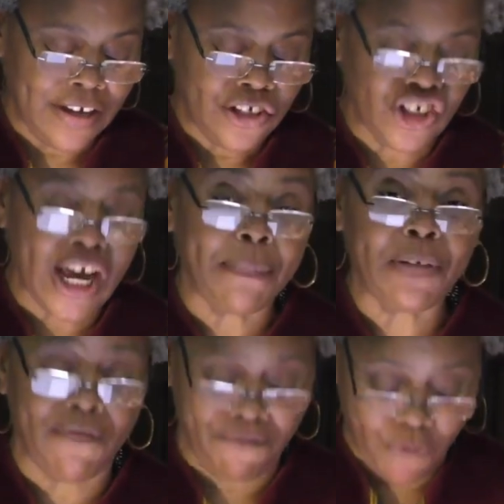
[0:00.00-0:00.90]

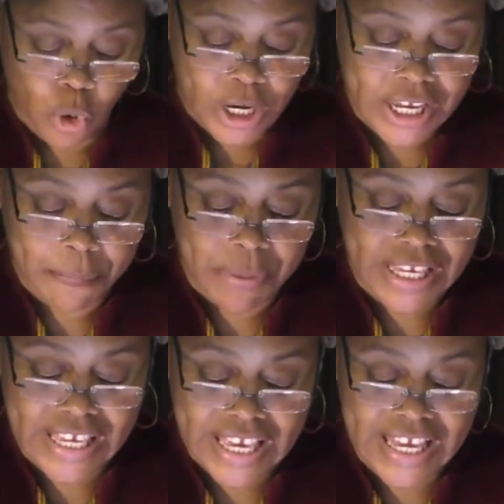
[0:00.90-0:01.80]
chapter 40
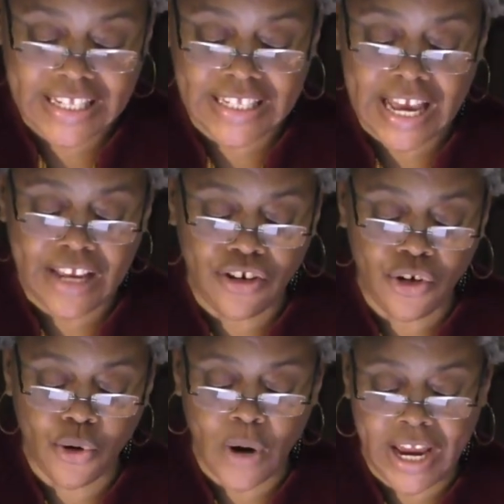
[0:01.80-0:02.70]
begins a
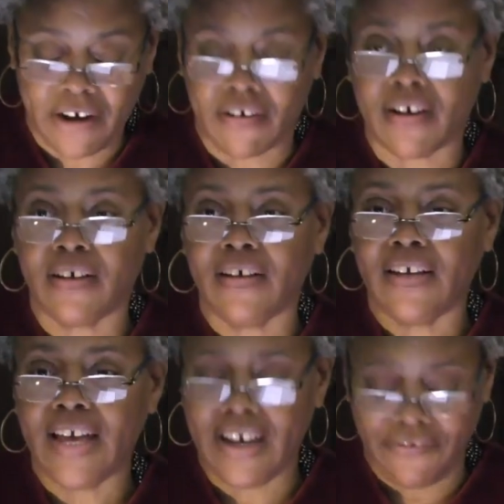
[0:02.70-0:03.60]
new era
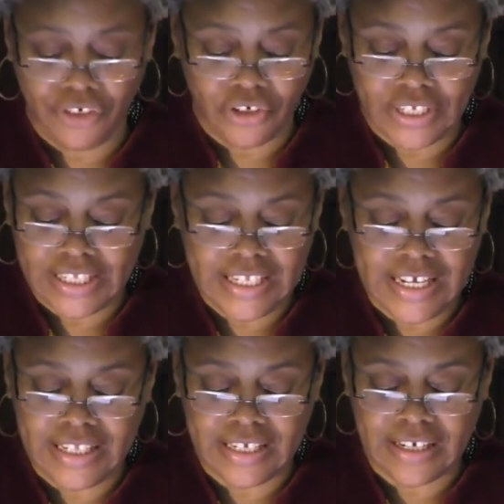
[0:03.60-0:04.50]
after a
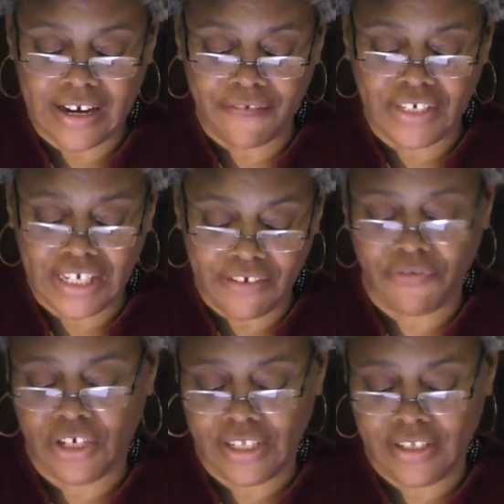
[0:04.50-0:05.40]
season of
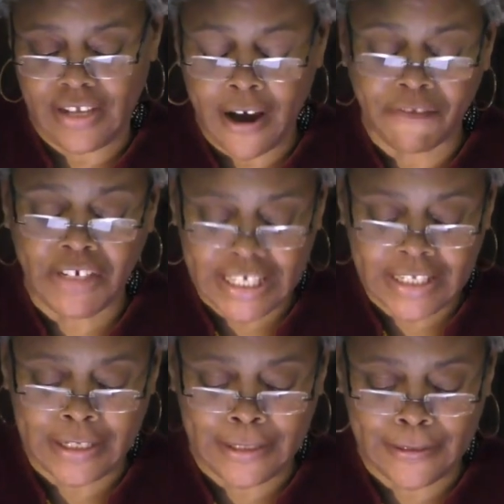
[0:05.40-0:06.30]
difference, of
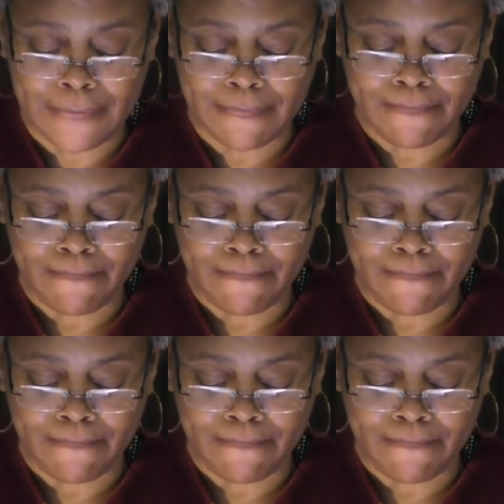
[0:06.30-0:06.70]
distance.